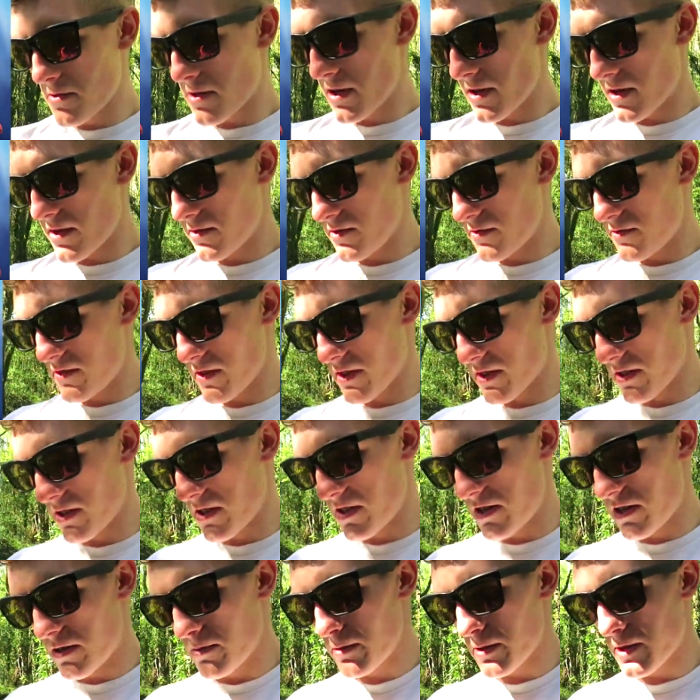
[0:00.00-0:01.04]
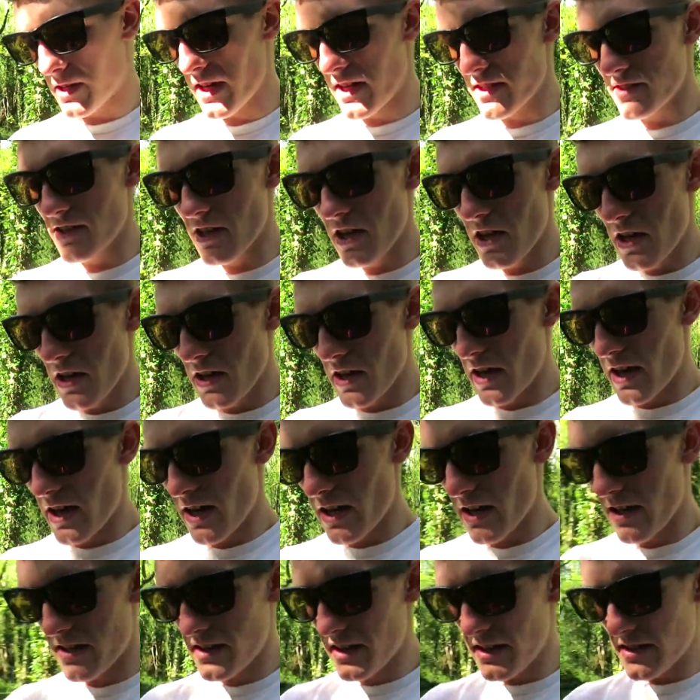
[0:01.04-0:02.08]
I'll have to figure that out. But guys,
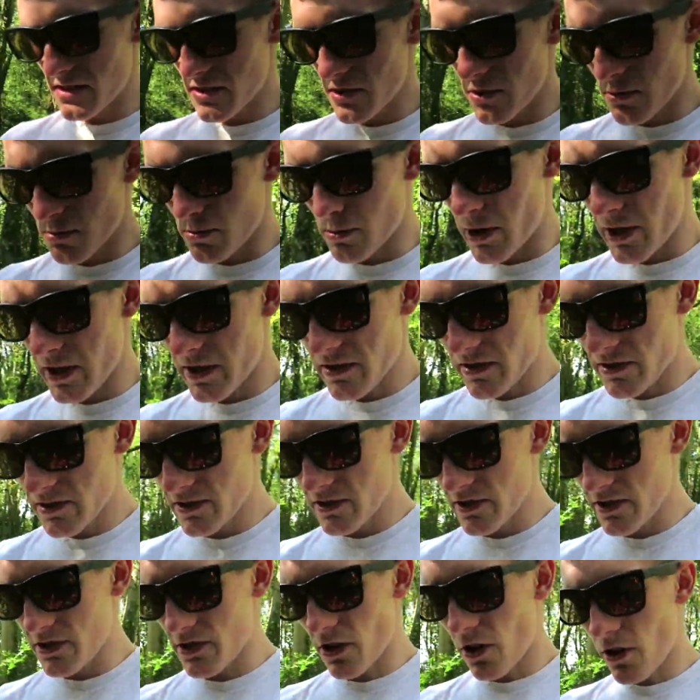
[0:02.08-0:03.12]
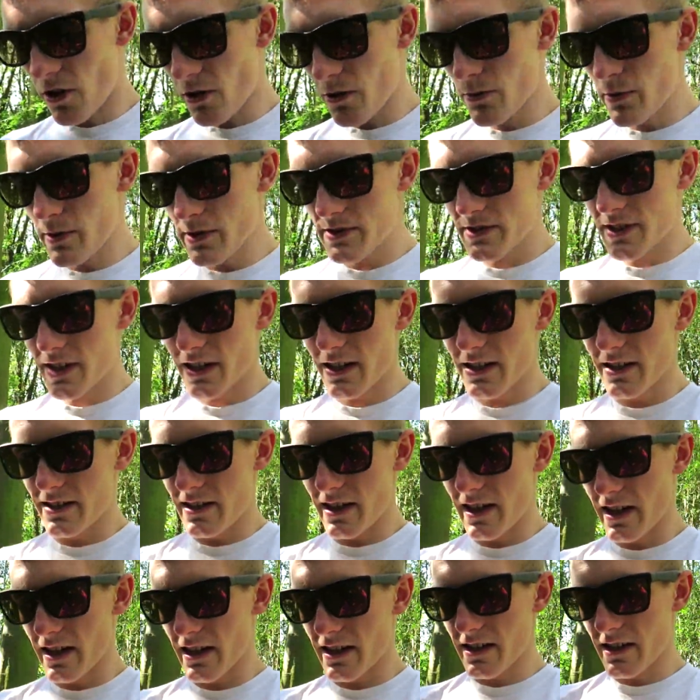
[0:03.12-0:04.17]
uh, that's a no-brainer. You always got to
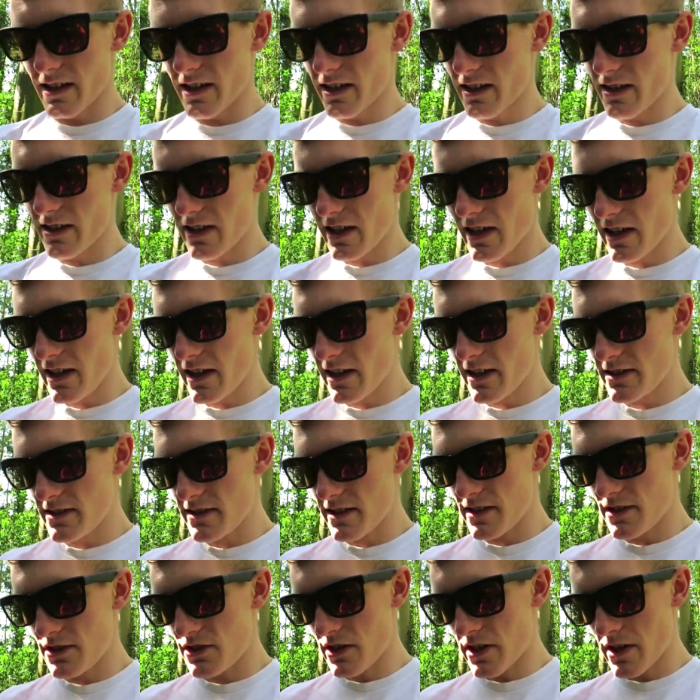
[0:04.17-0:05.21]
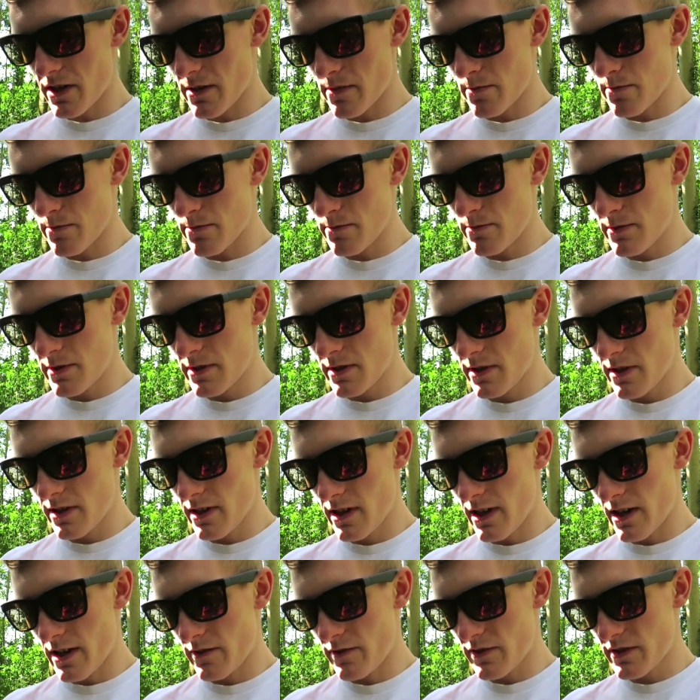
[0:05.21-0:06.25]
take an easy gym.
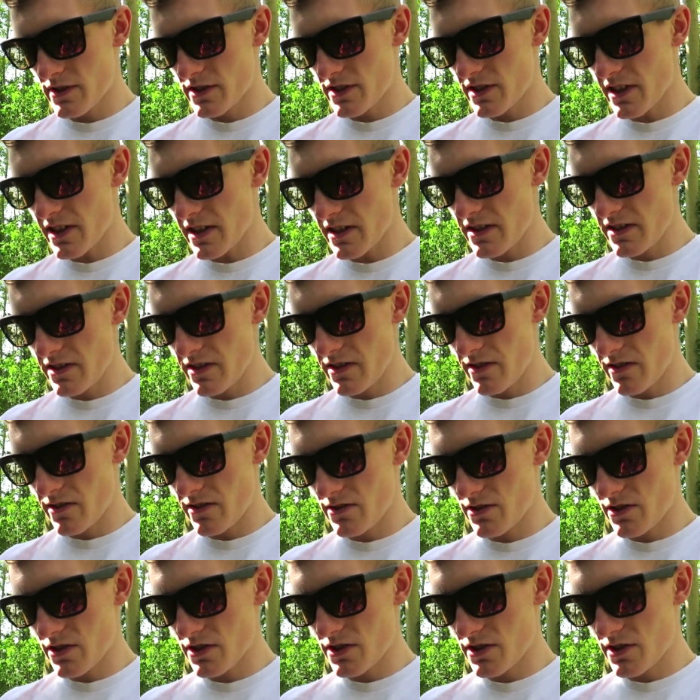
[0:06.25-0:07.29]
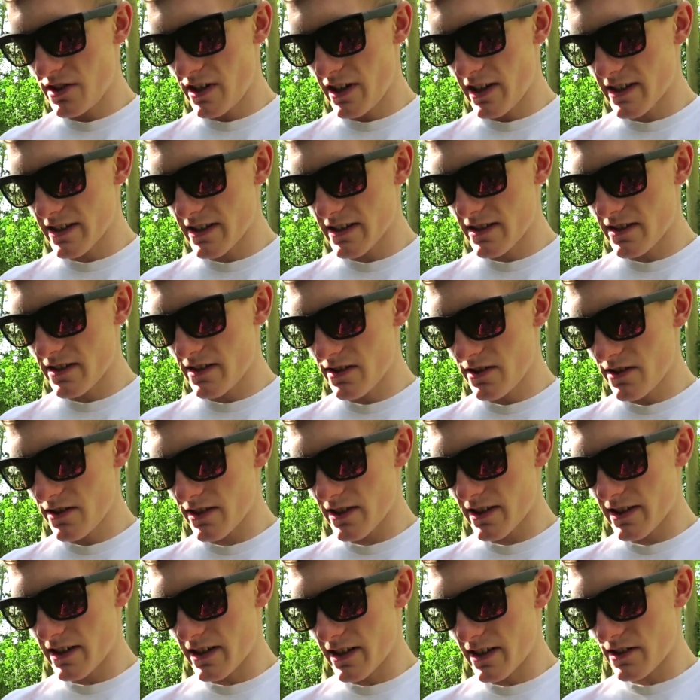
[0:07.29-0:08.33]
If it's sitting there just like
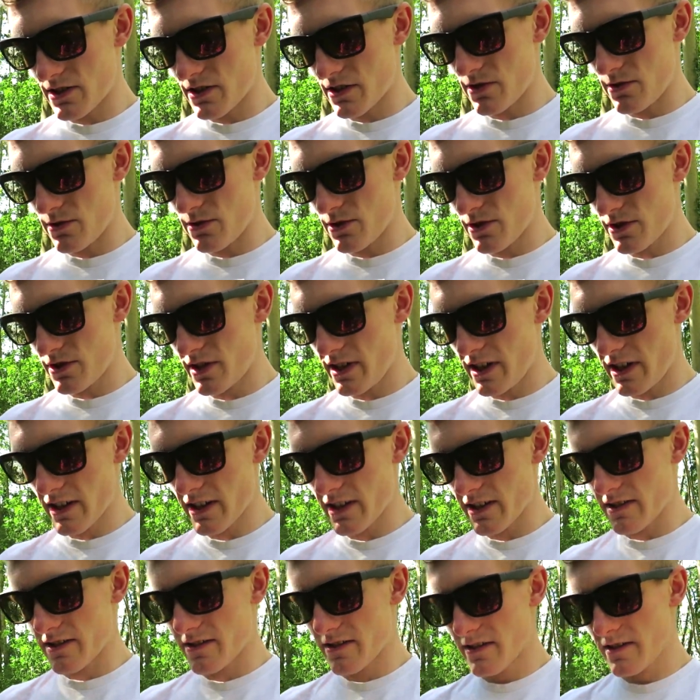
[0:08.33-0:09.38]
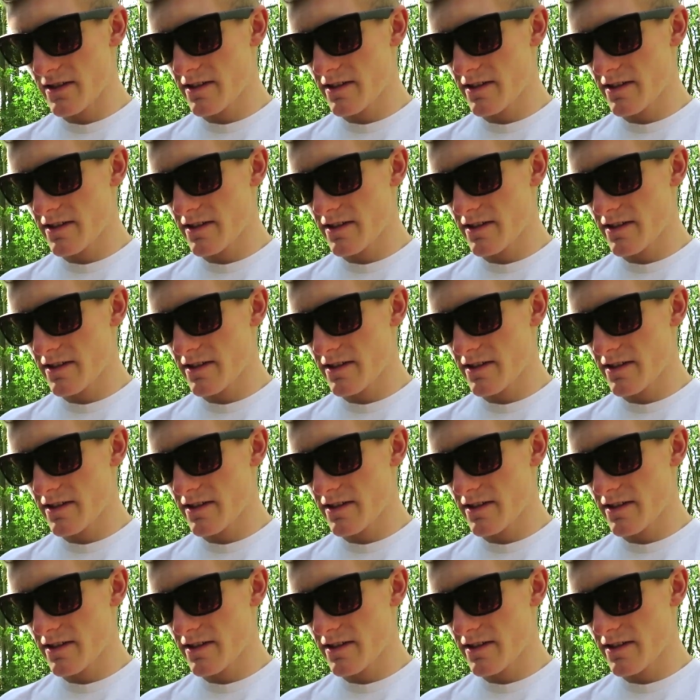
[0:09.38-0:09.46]
looking at you, just take it.